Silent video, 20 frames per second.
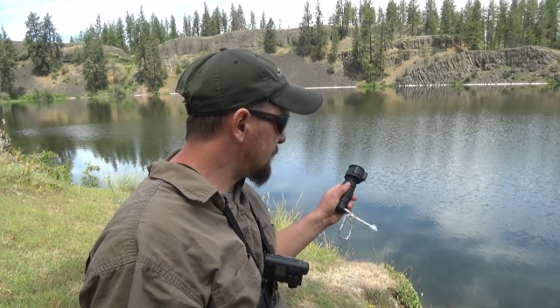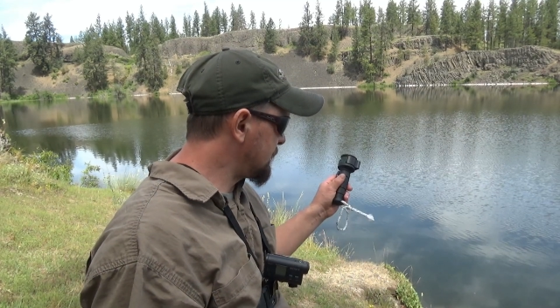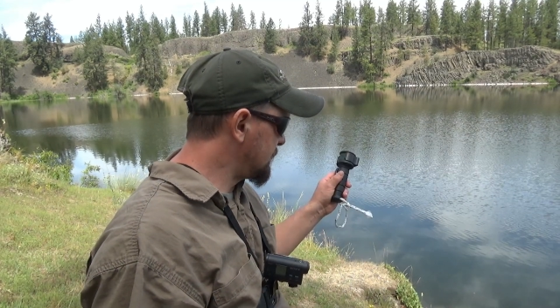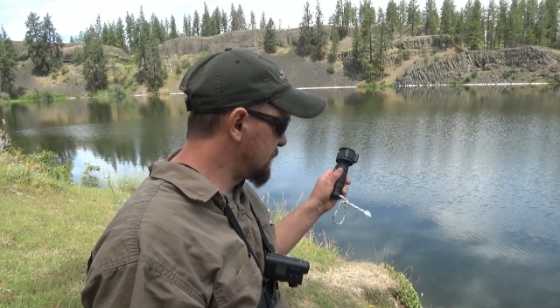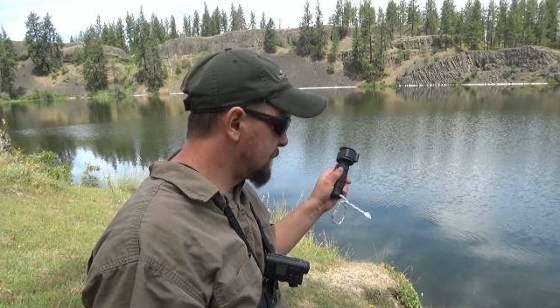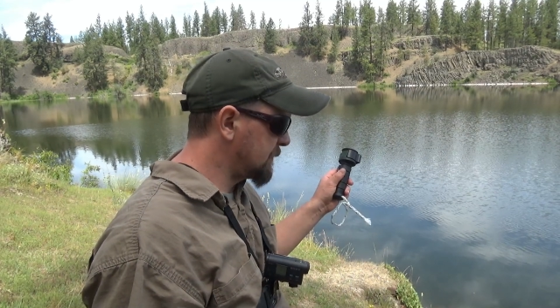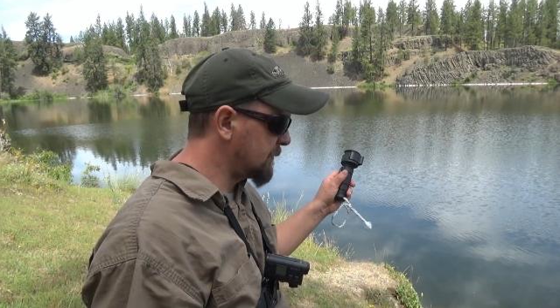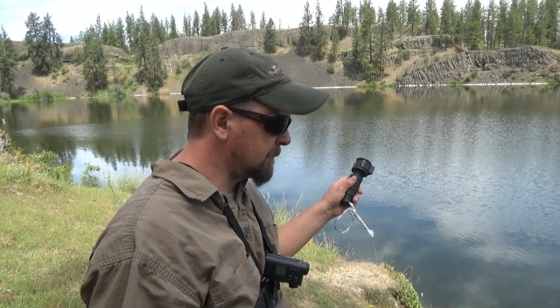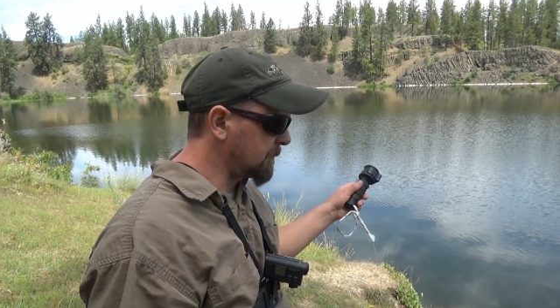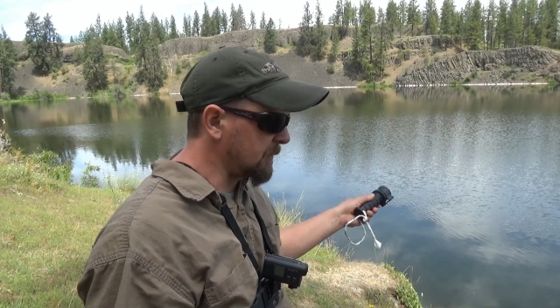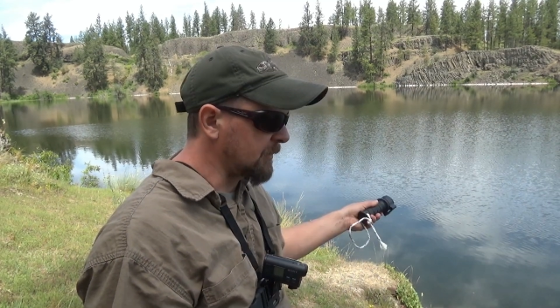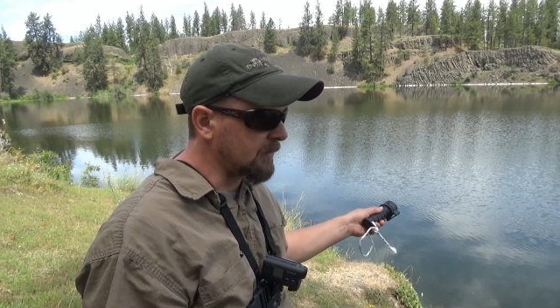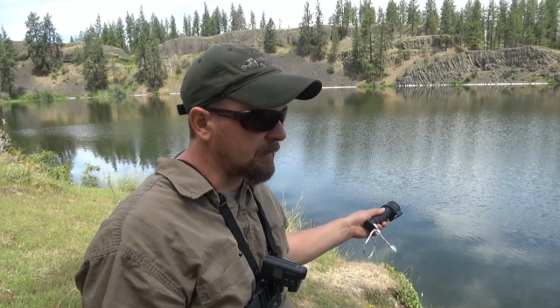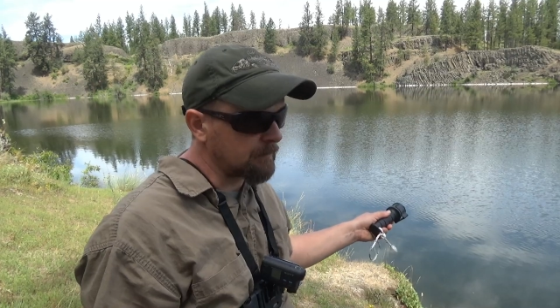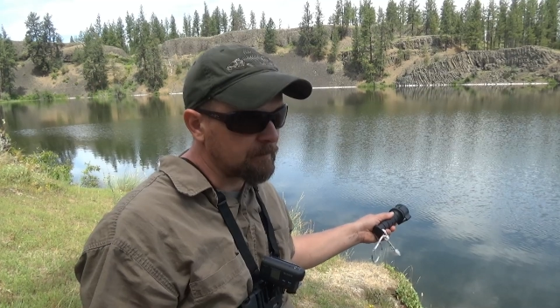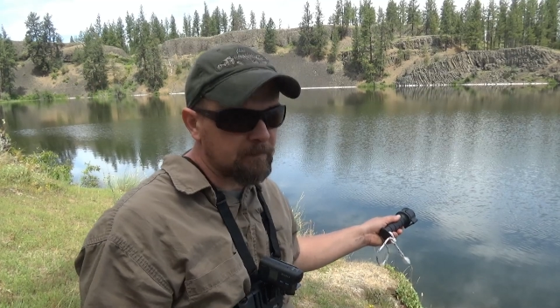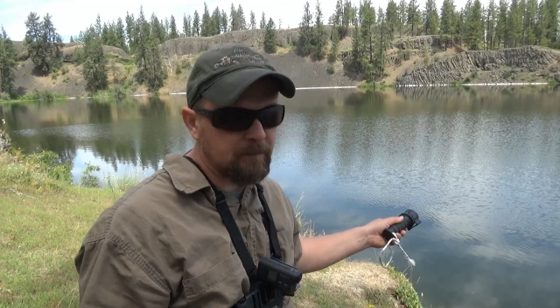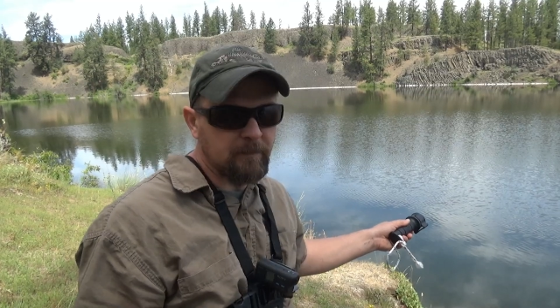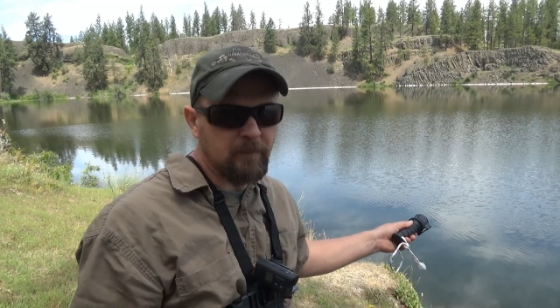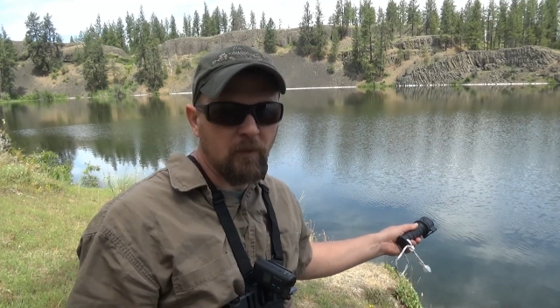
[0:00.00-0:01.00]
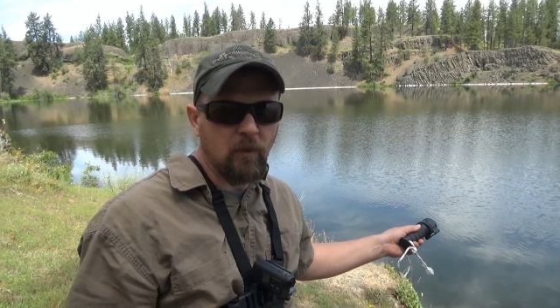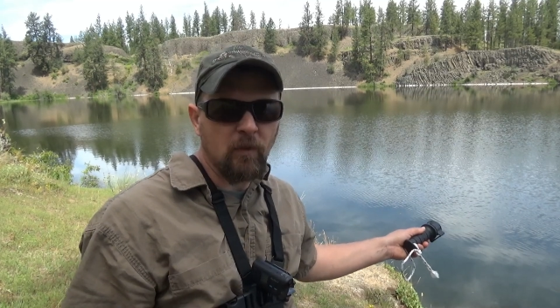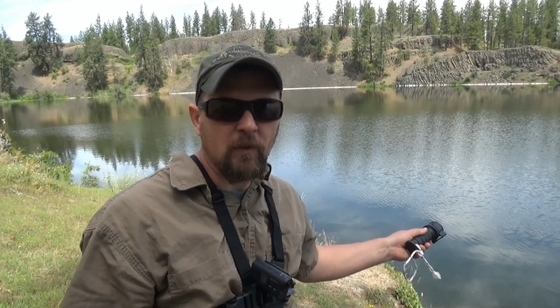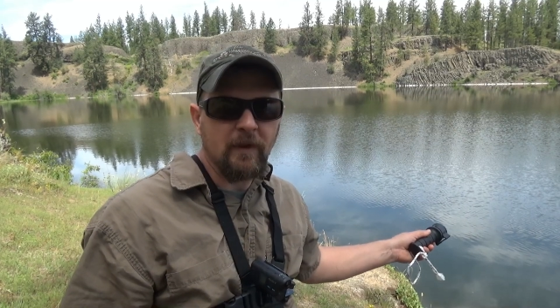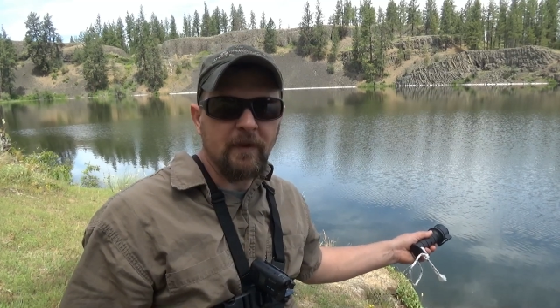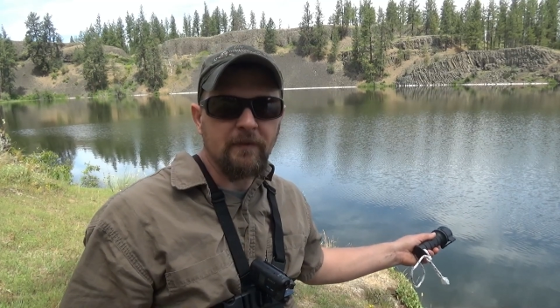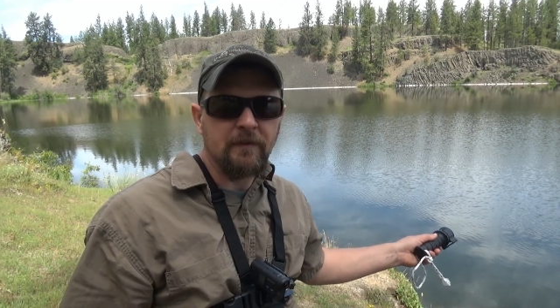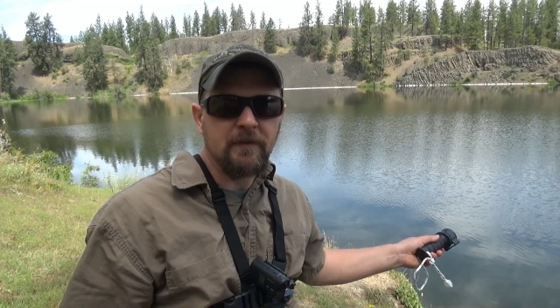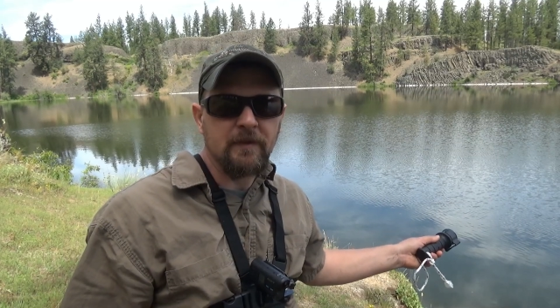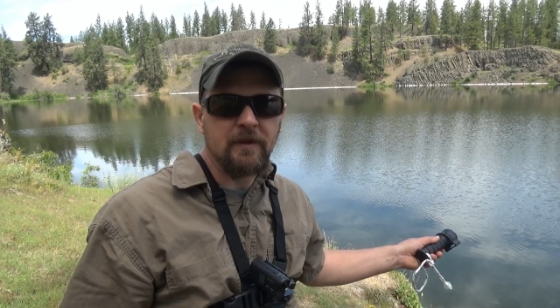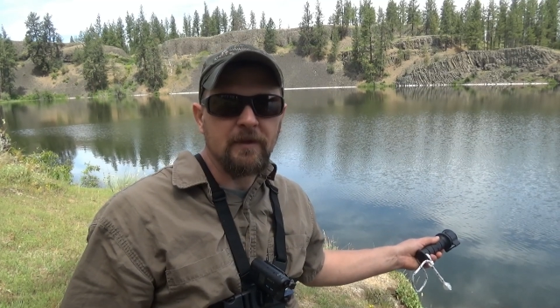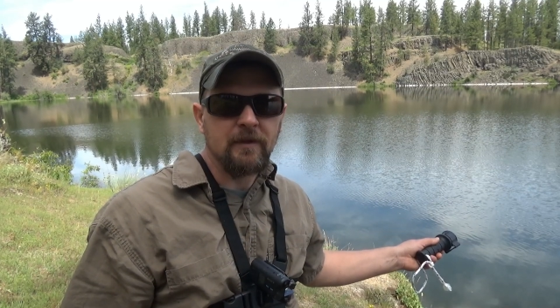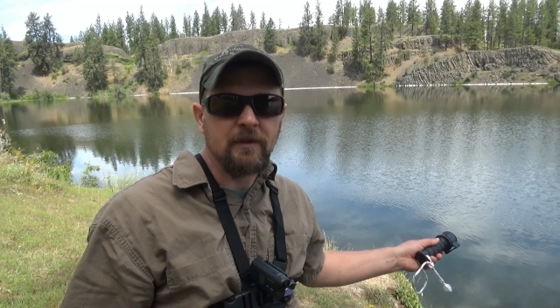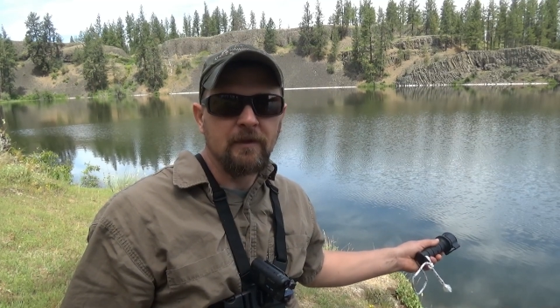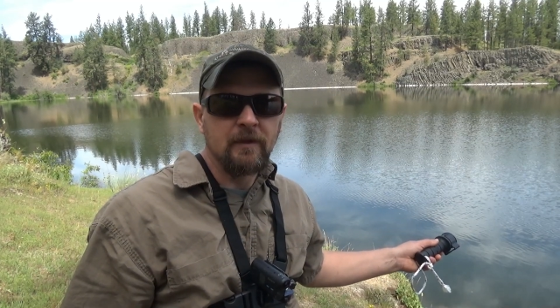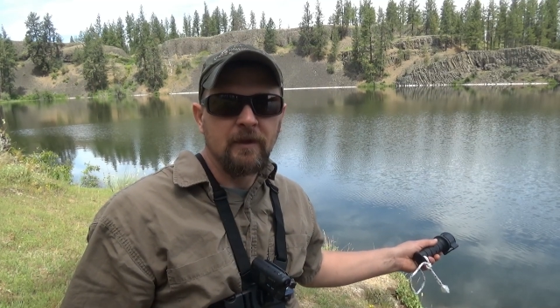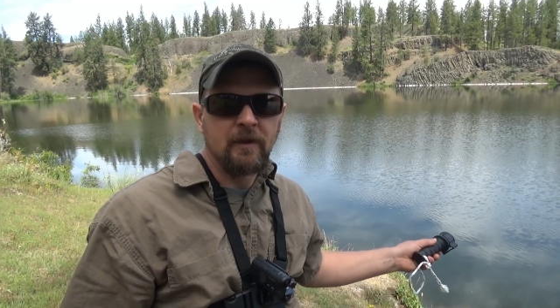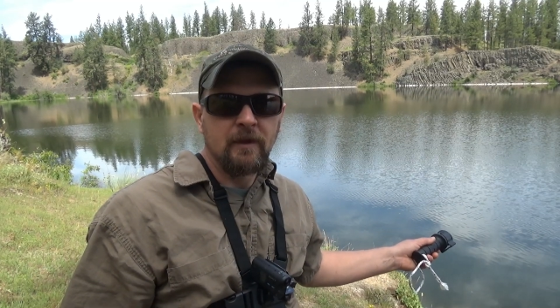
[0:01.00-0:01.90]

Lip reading: I'm going to pull in the